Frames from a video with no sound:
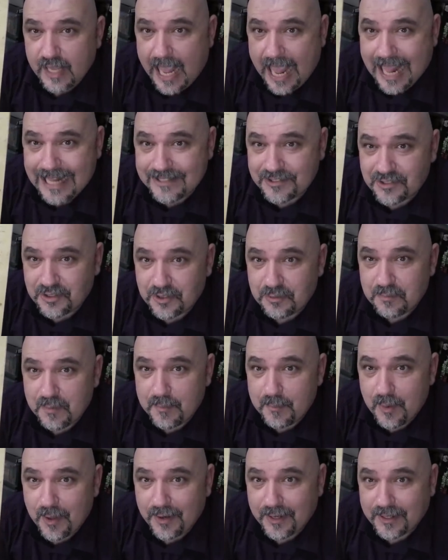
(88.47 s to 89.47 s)
It's a good
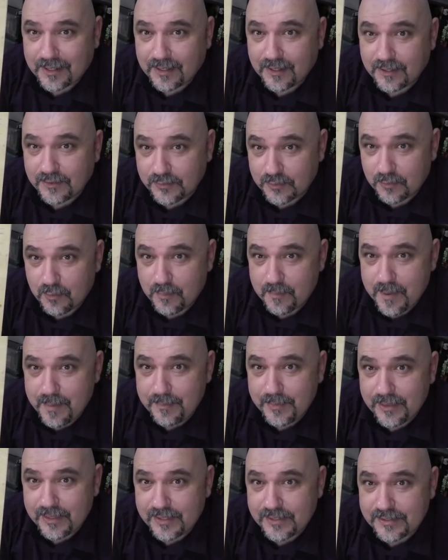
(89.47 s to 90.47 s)
mnemonic to
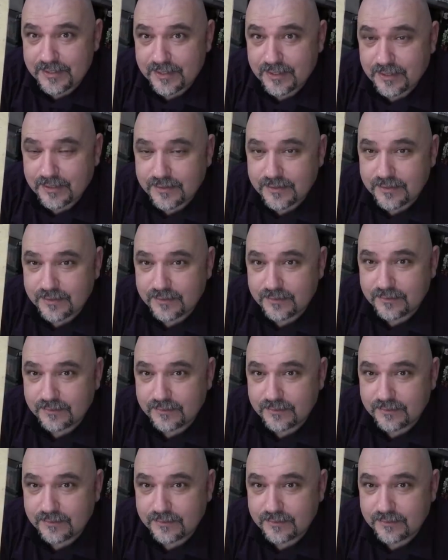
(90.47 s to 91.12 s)
remember these things.